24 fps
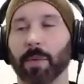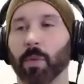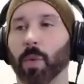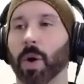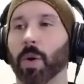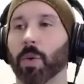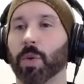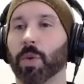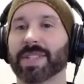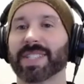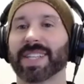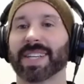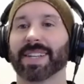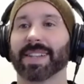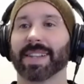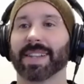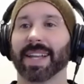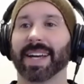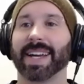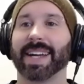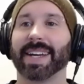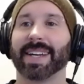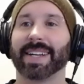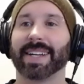what was it
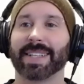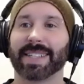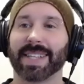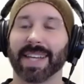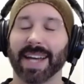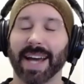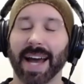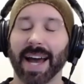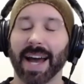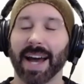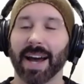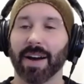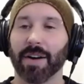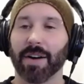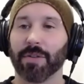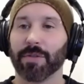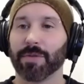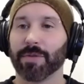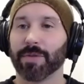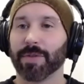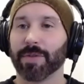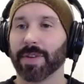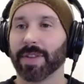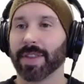like to
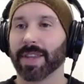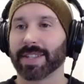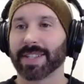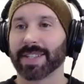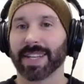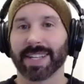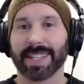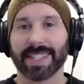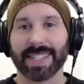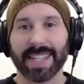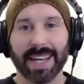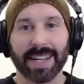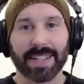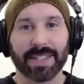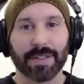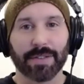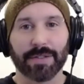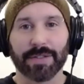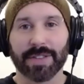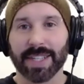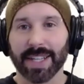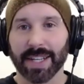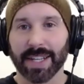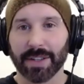have the success
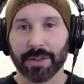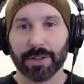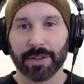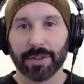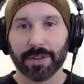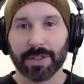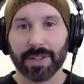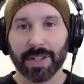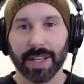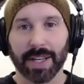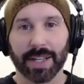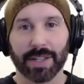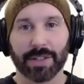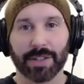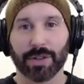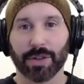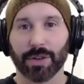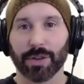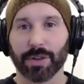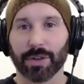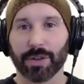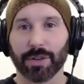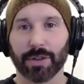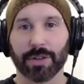of singles like
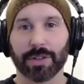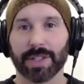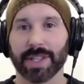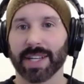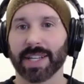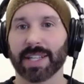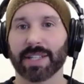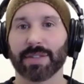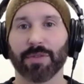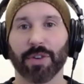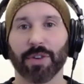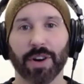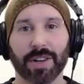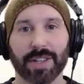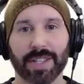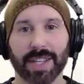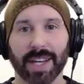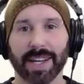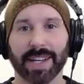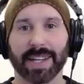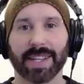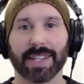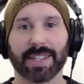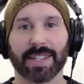Circles and As Far As
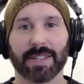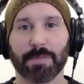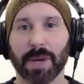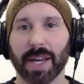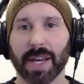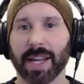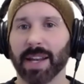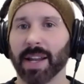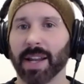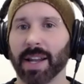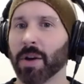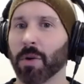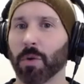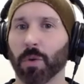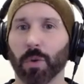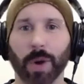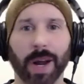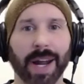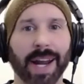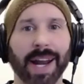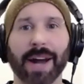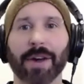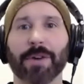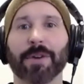I Can Spit
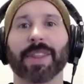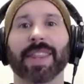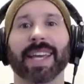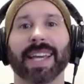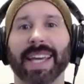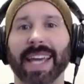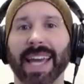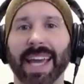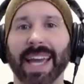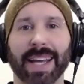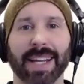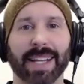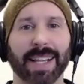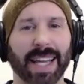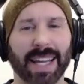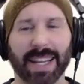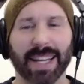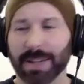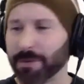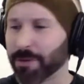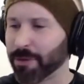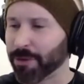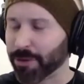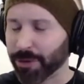right out of the gate?
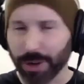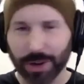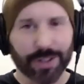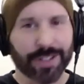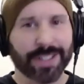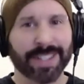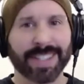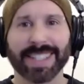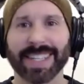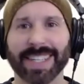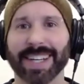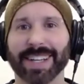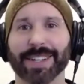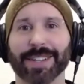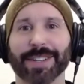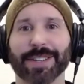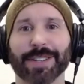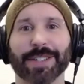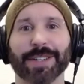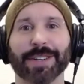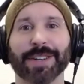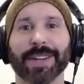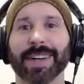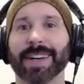Like first
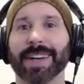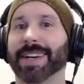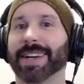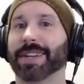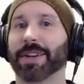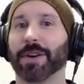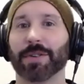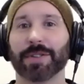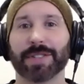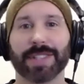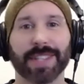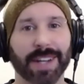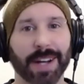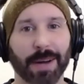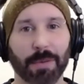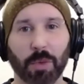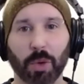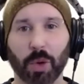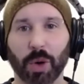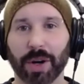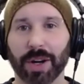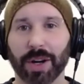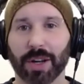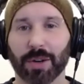single goes to number
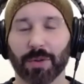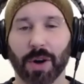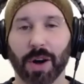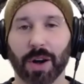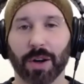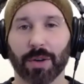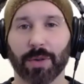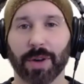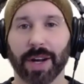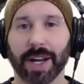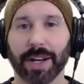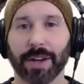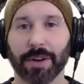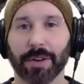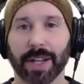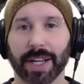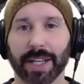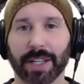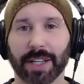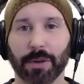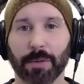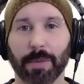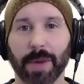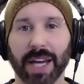1 on rock radio,
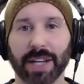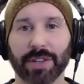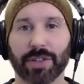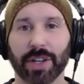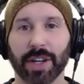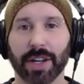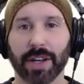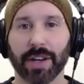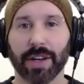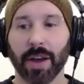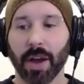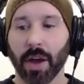like you mentioned.